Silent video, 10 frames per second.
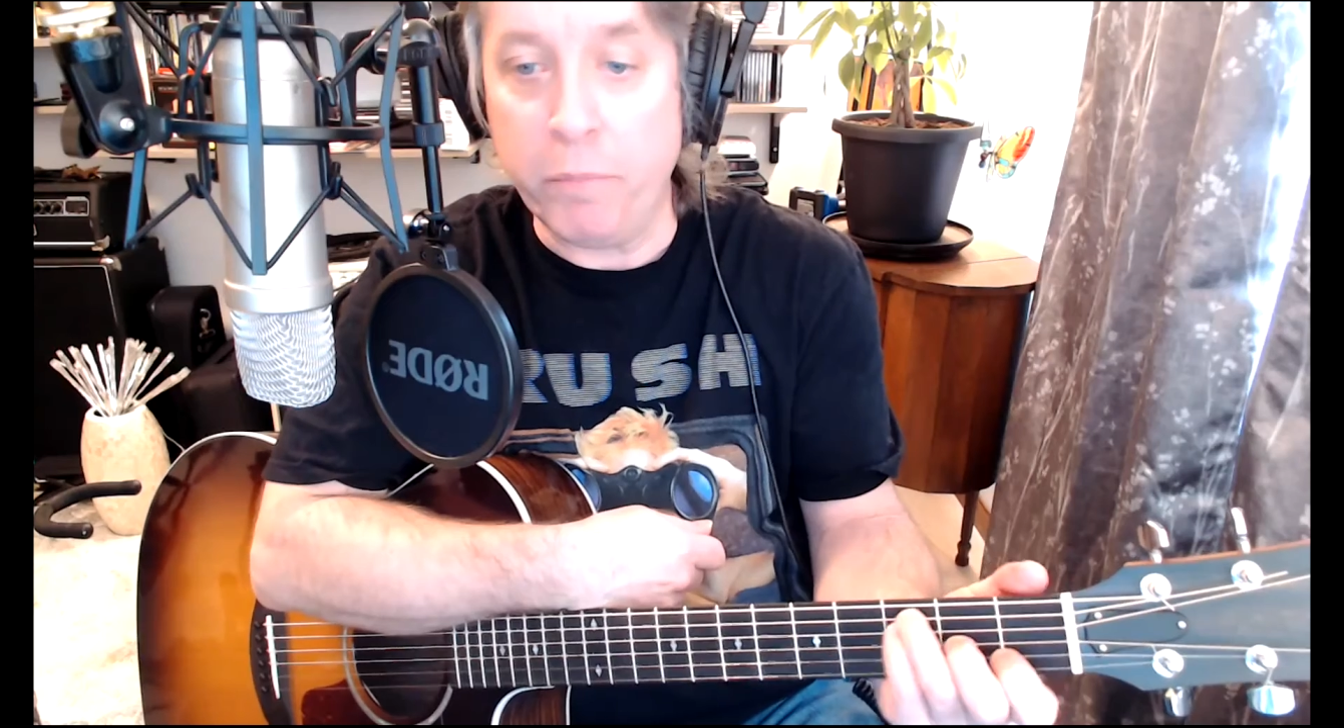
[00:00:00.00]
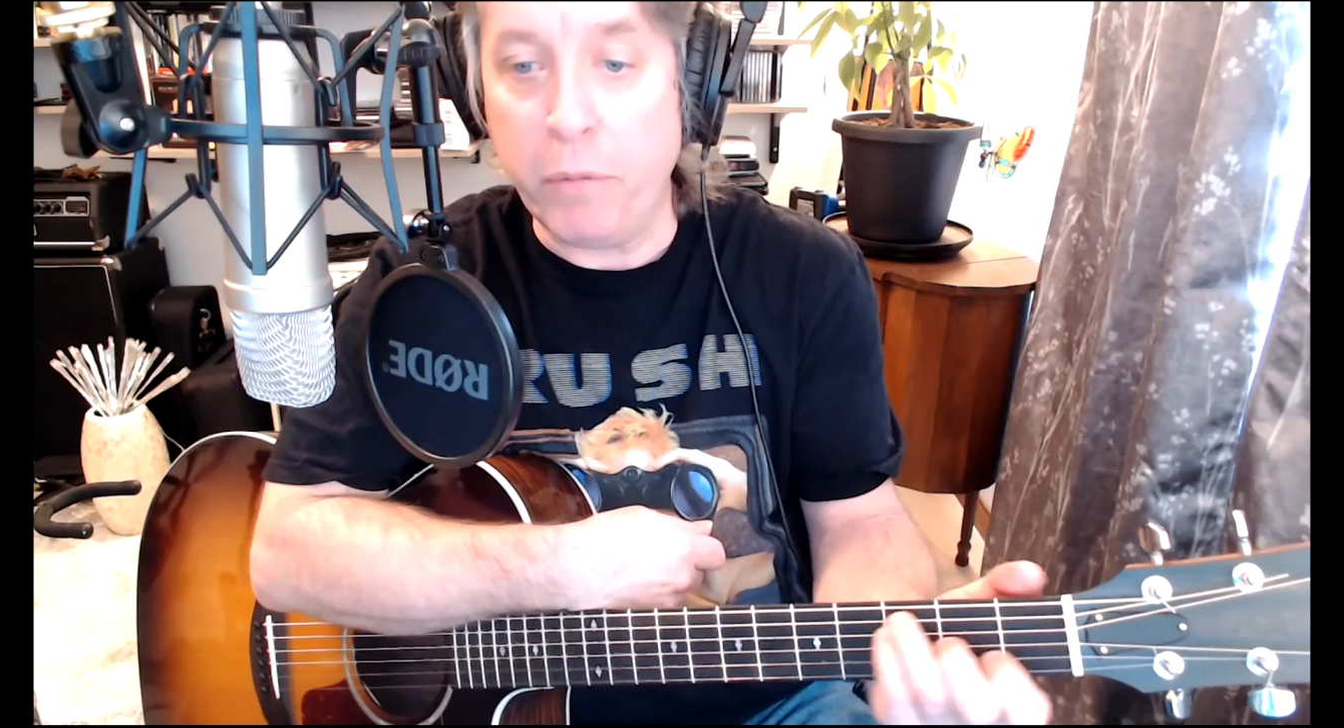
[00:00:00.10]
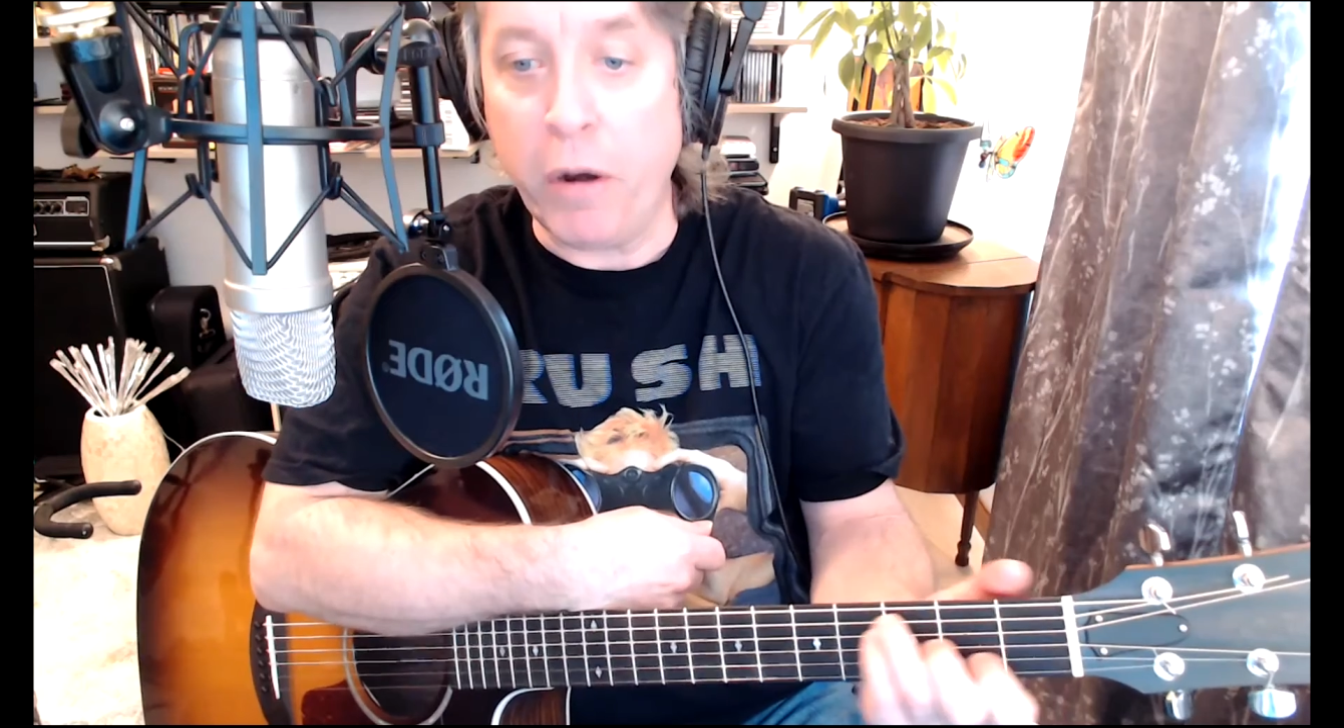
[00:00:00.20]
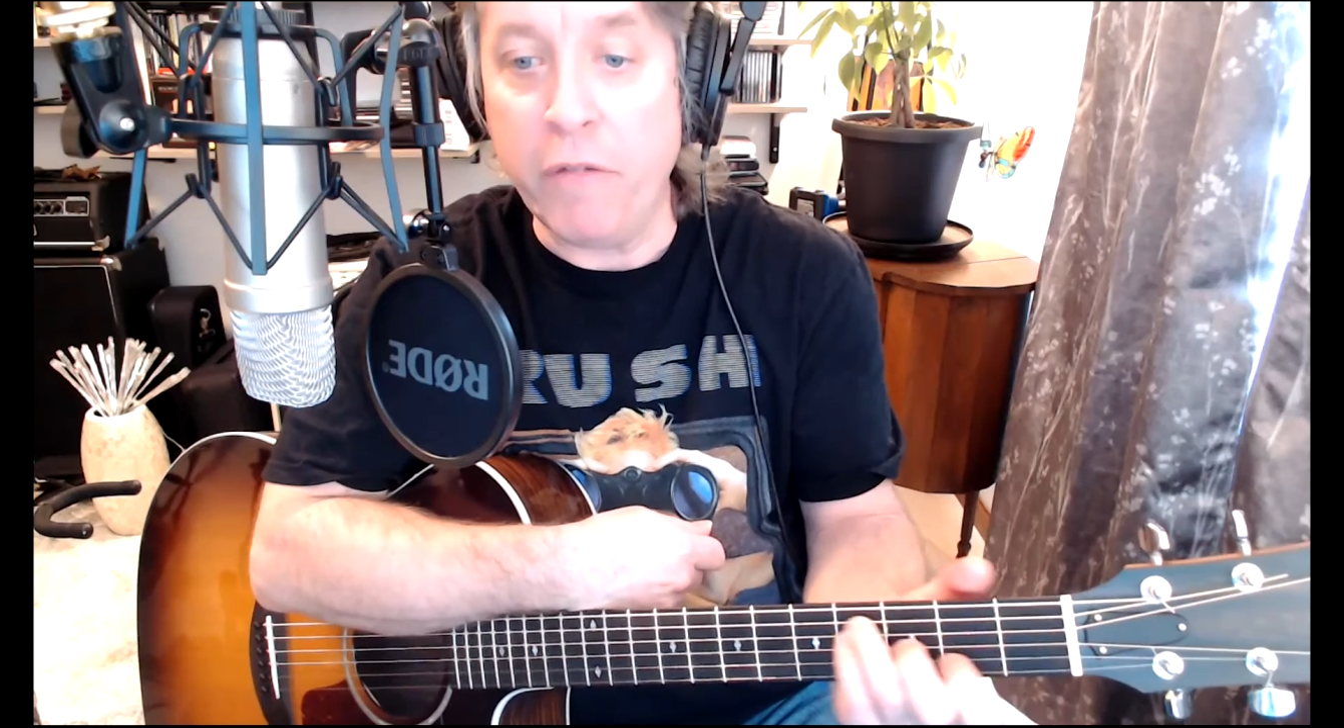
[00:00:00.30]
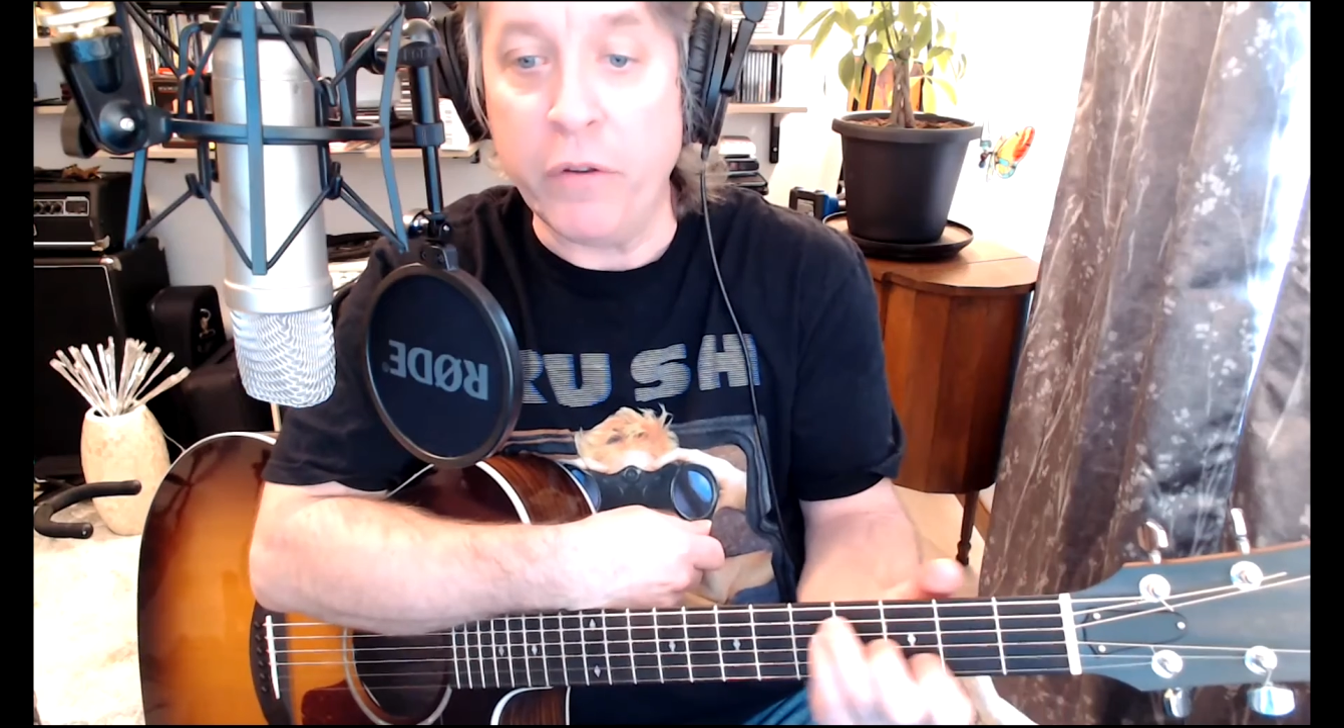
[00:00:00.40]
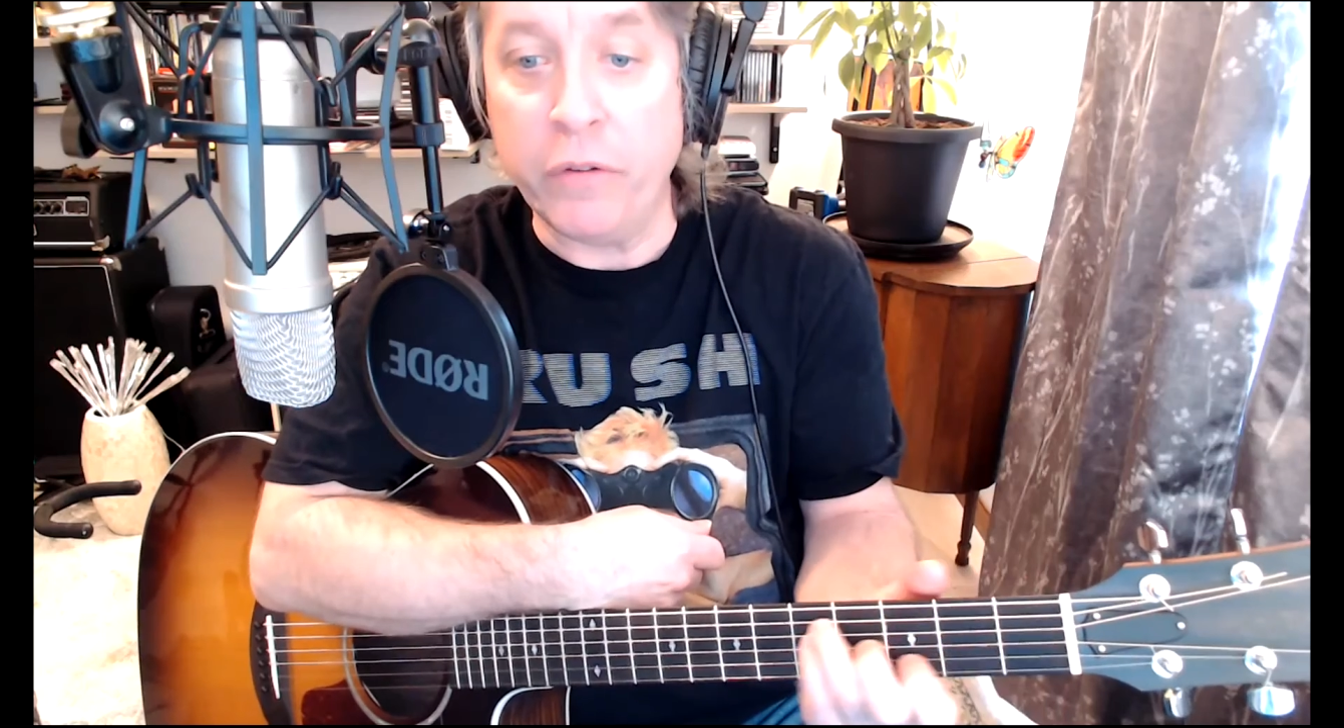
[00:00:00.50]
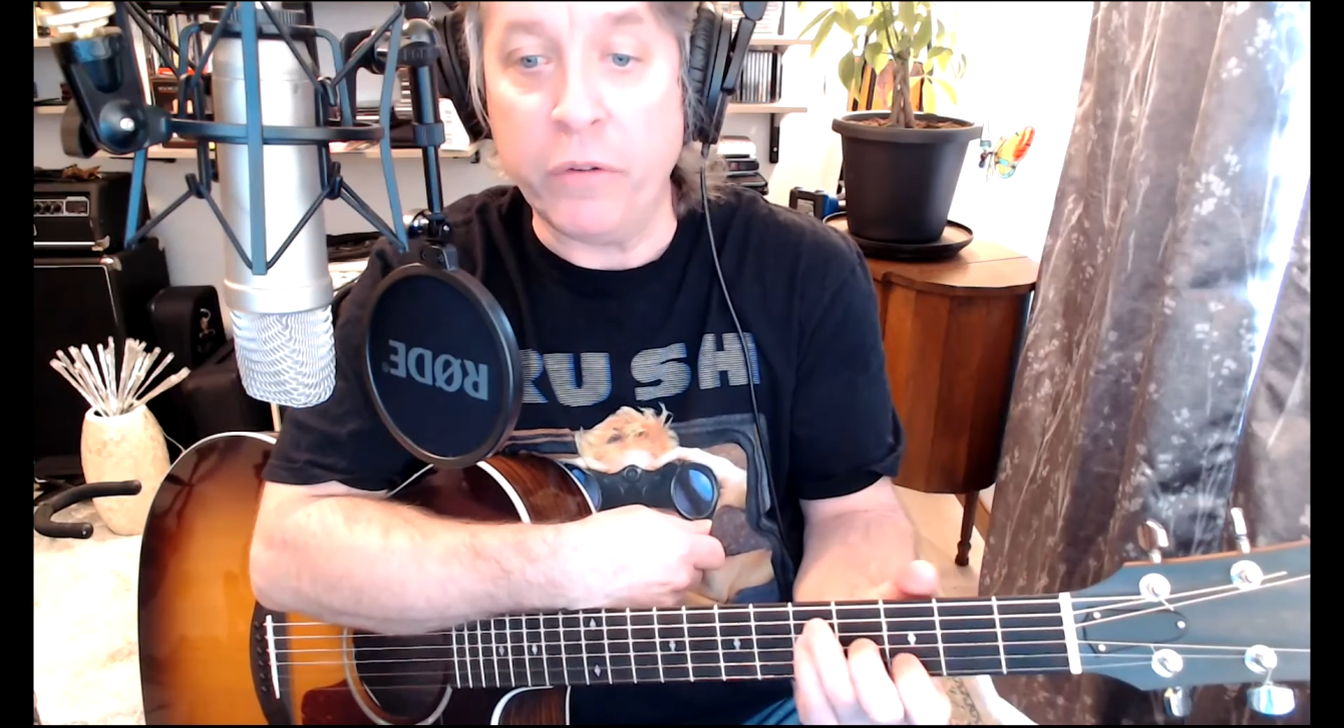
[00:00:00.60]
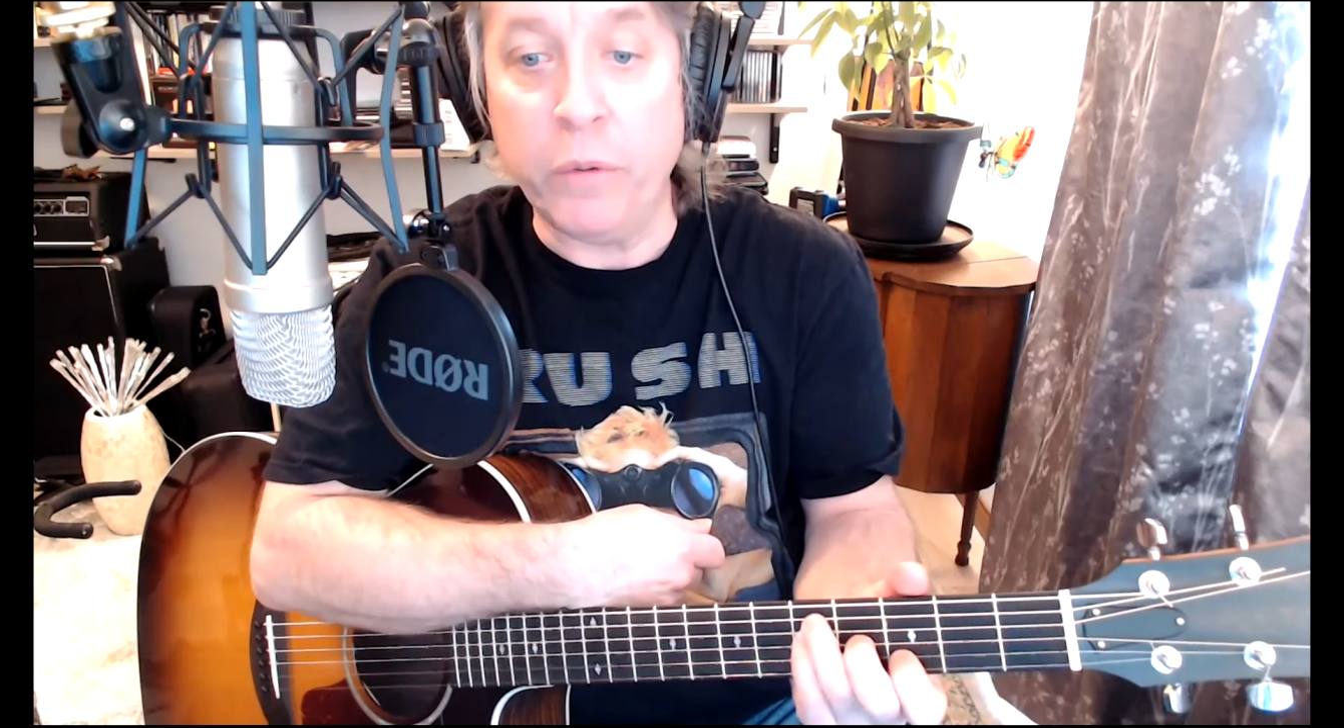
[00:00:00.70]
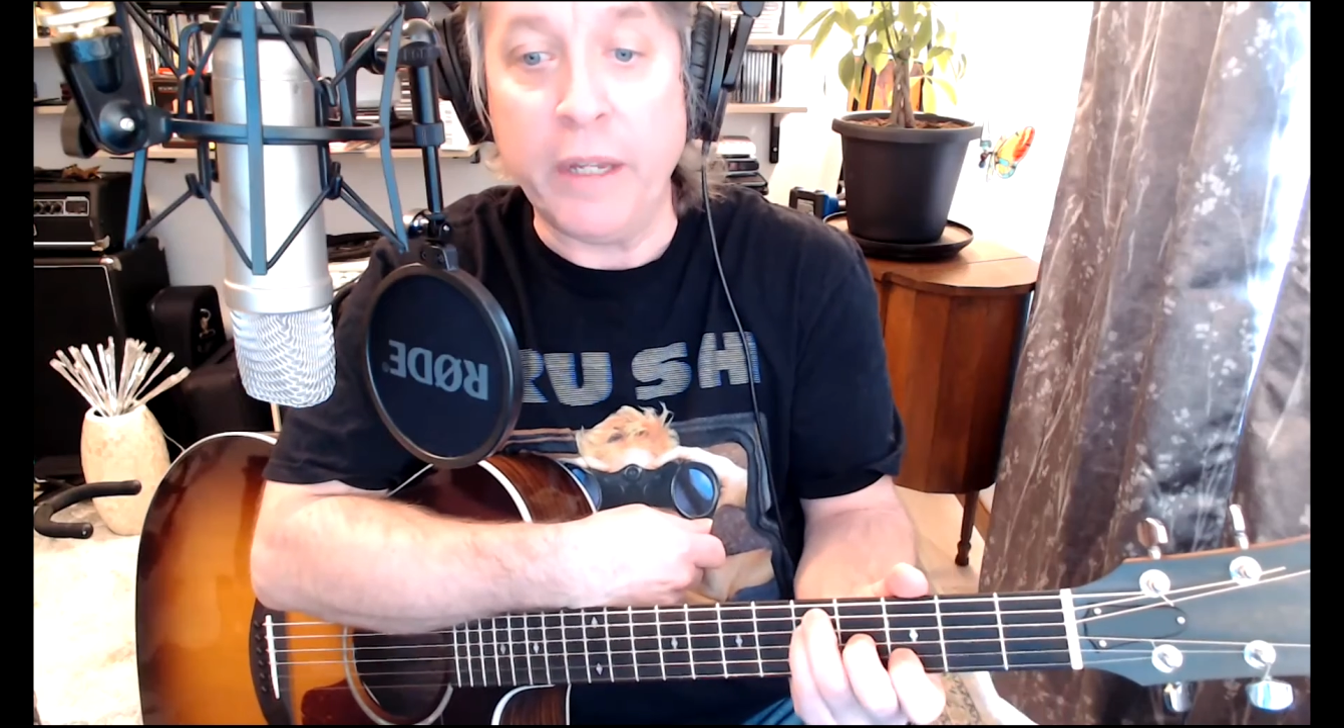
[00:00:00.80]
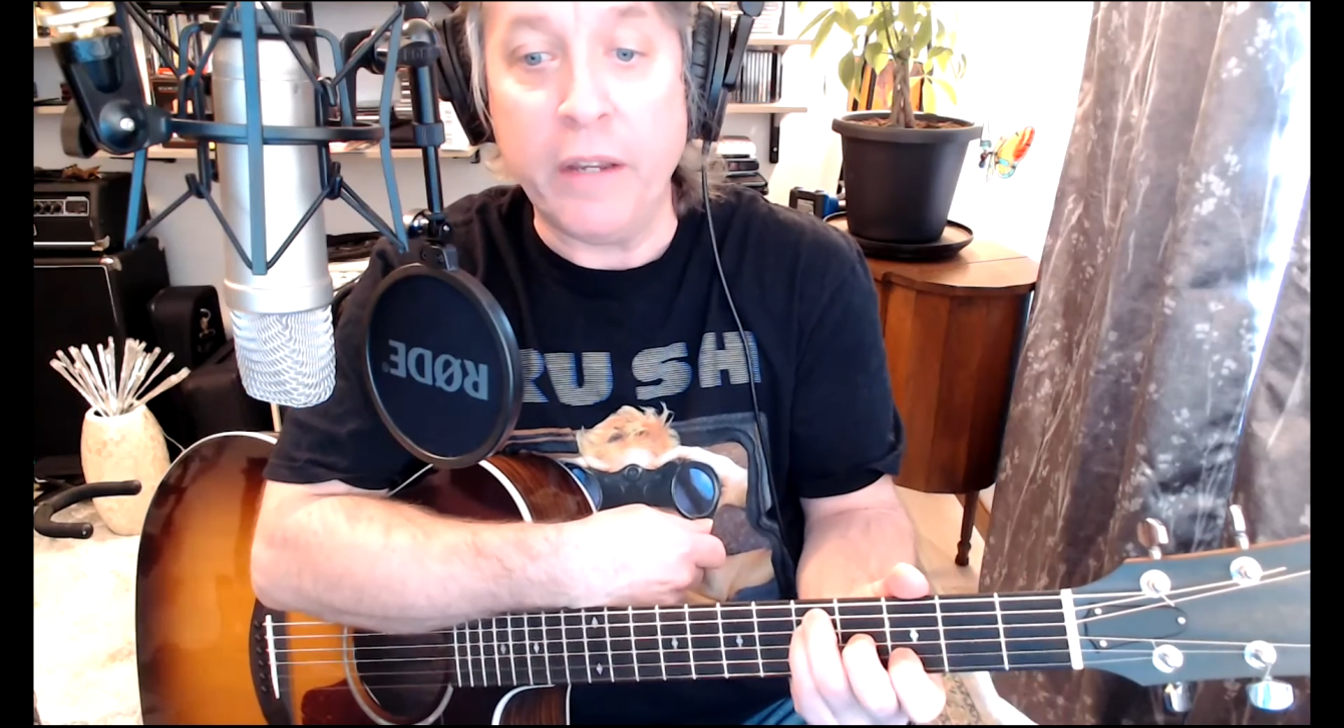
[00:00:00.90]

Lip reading: probably feels a little